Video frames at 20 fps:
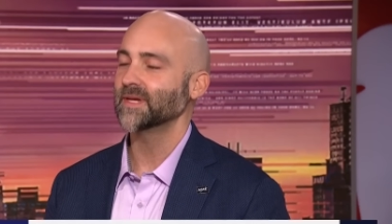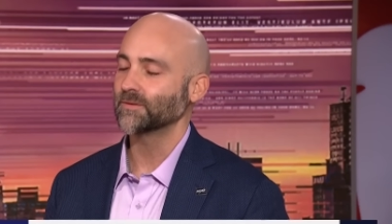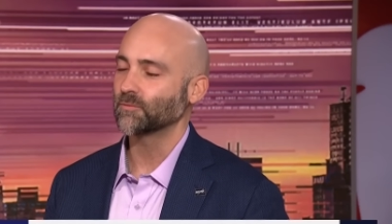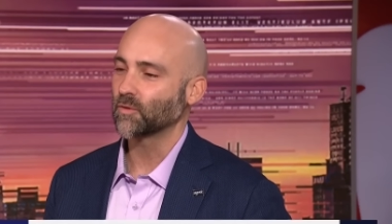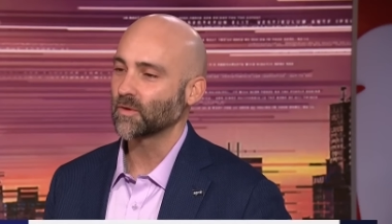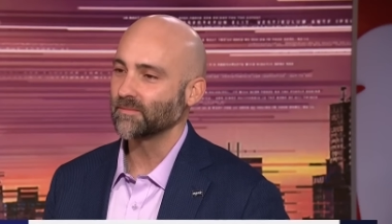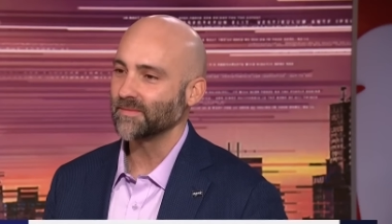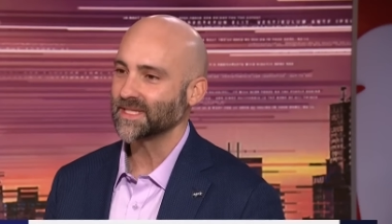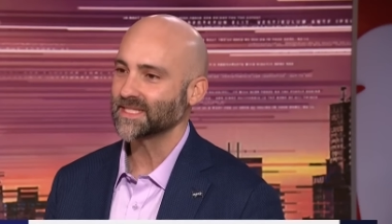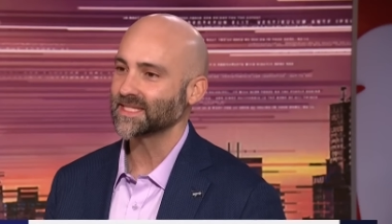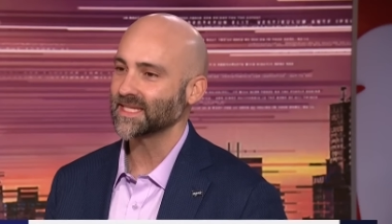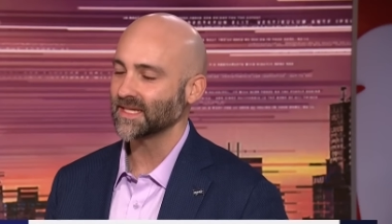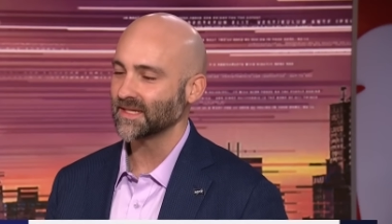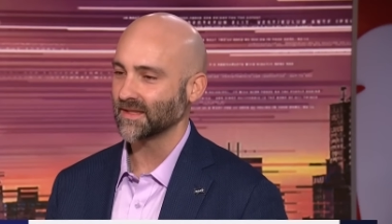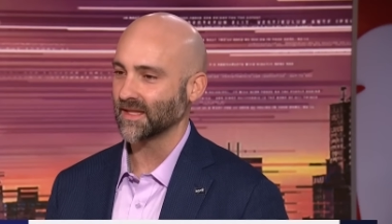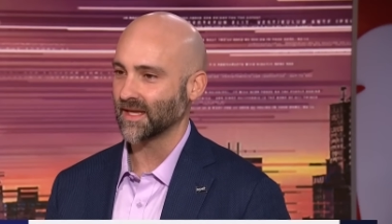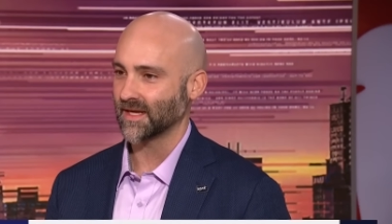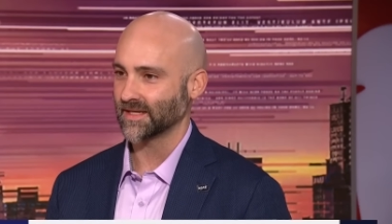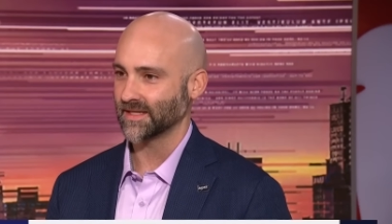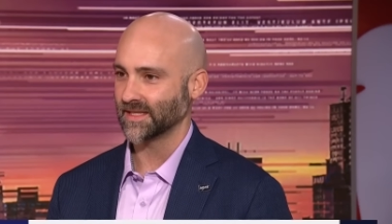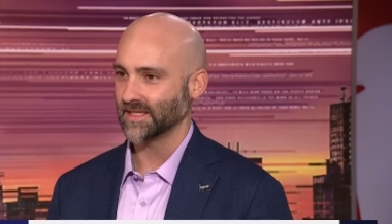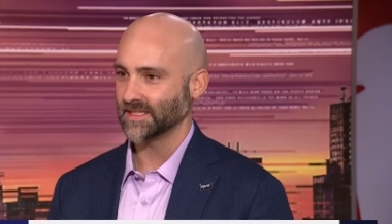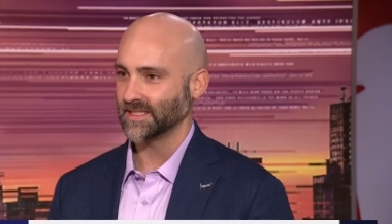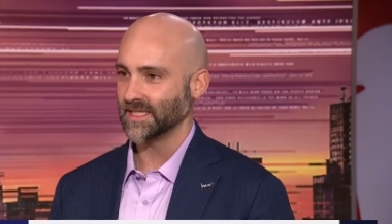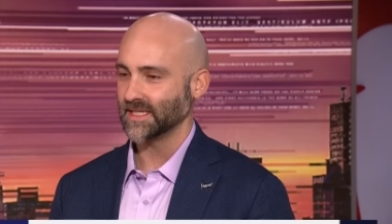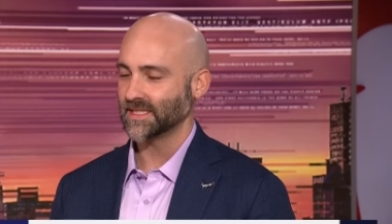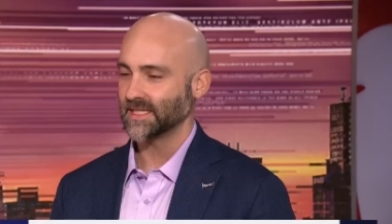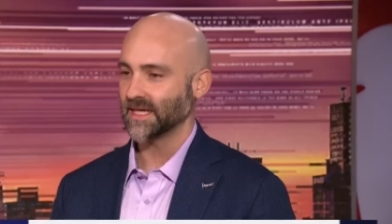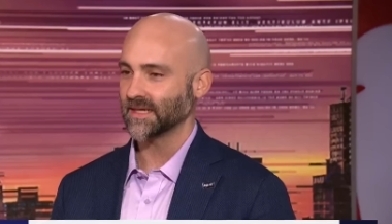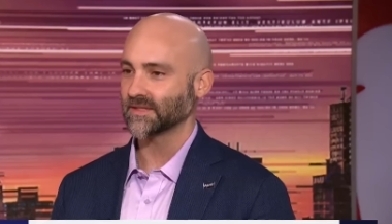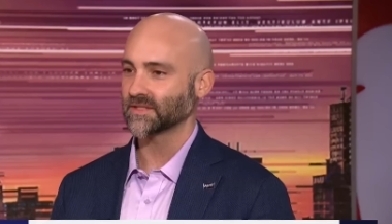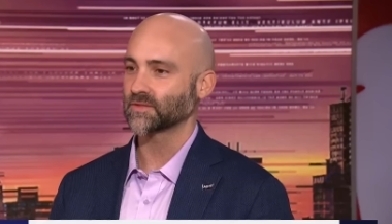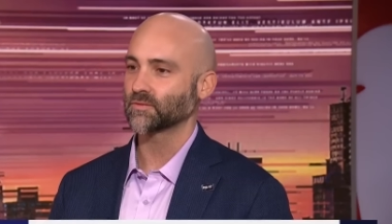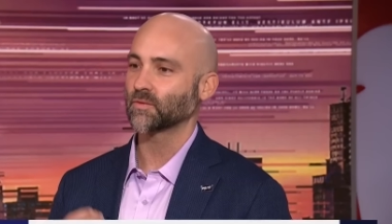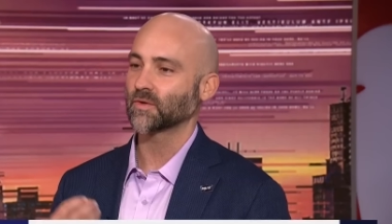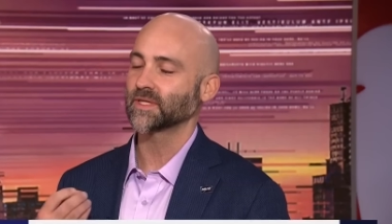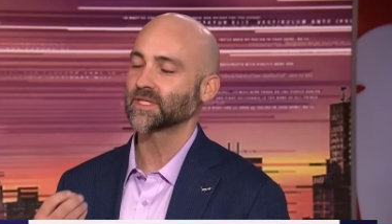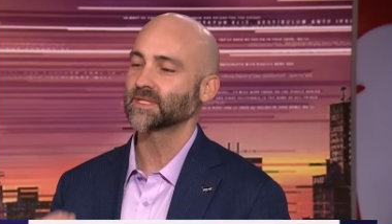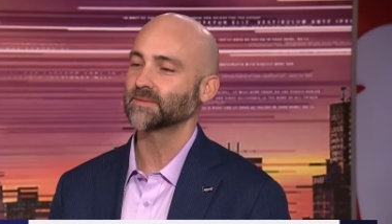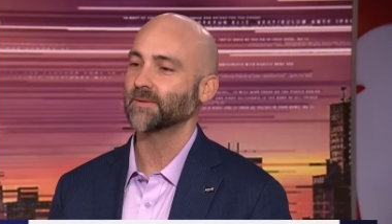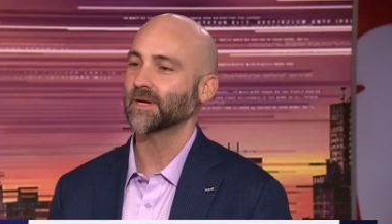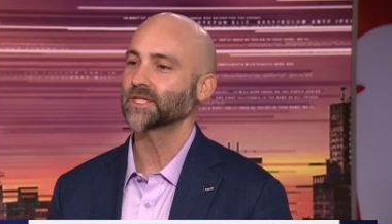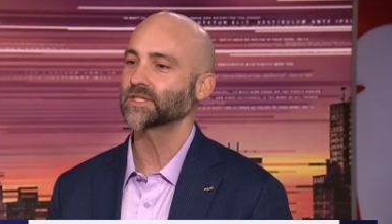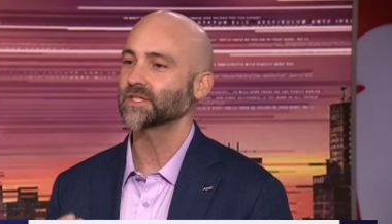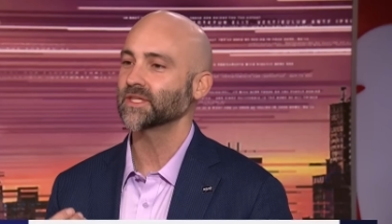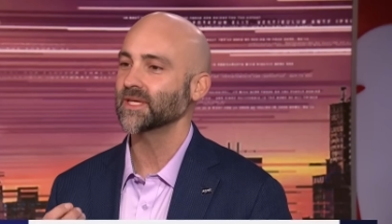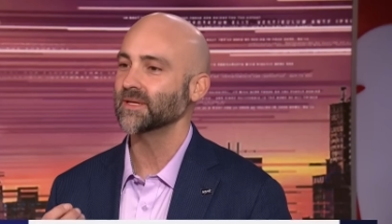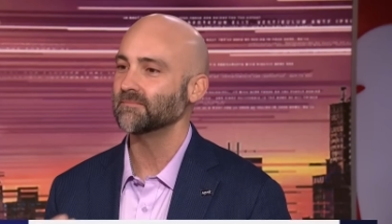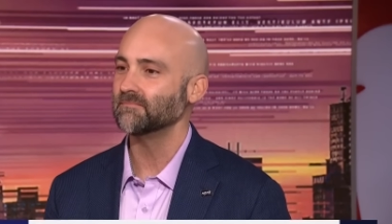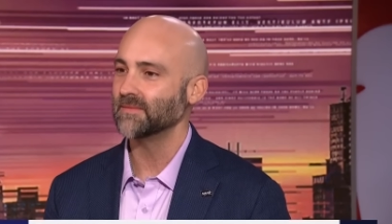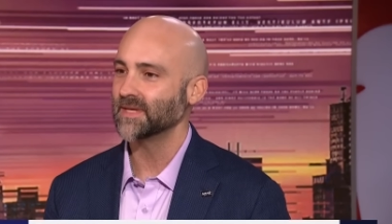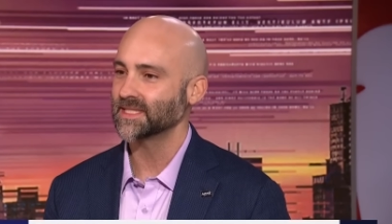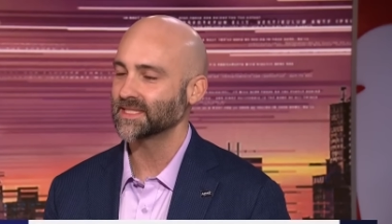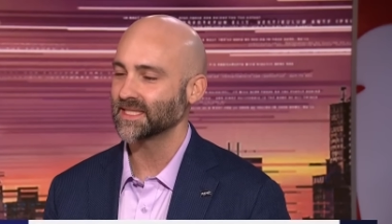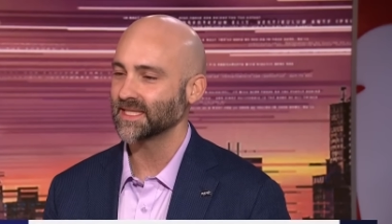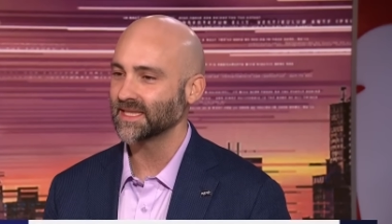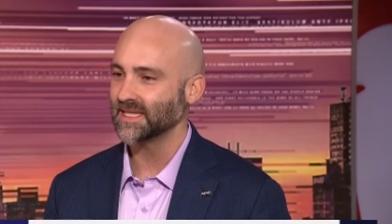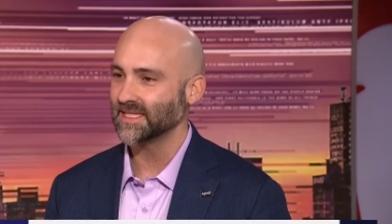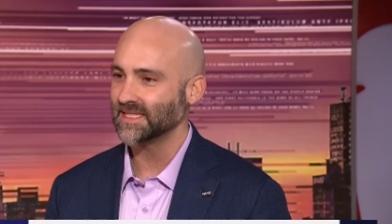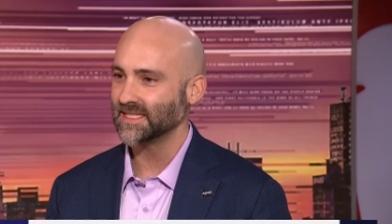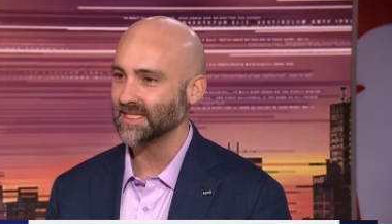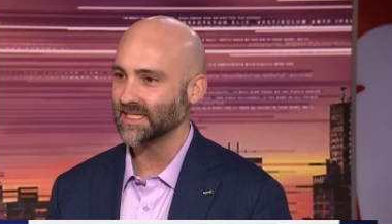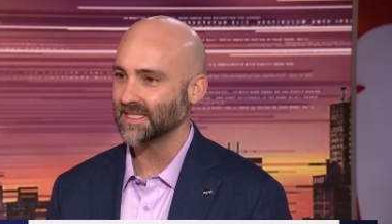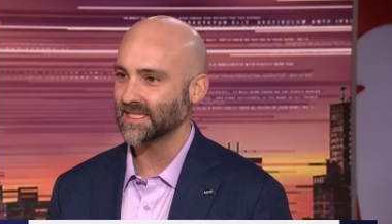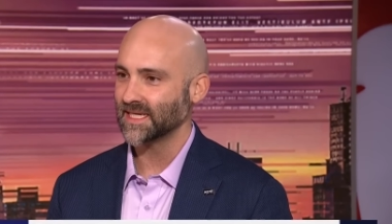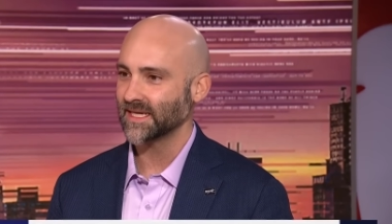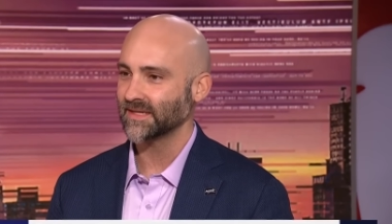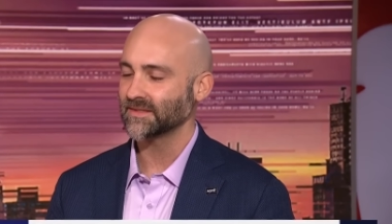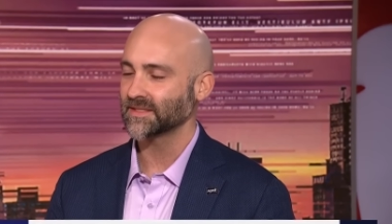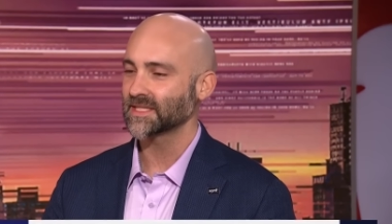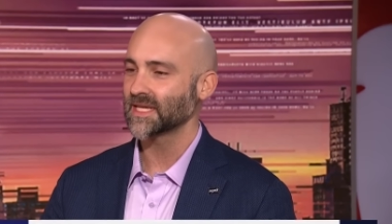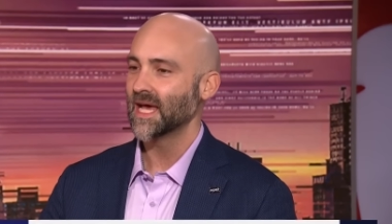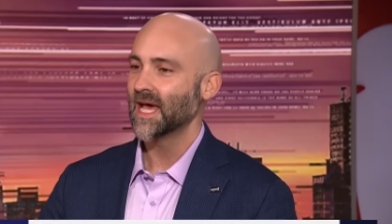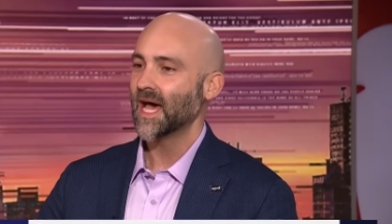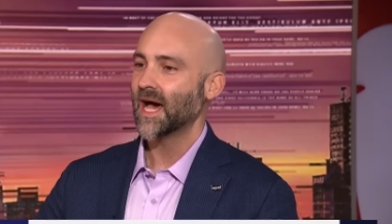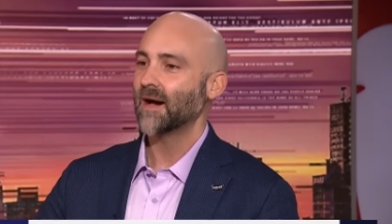we're missing a lot of the details, and we're especially missing the details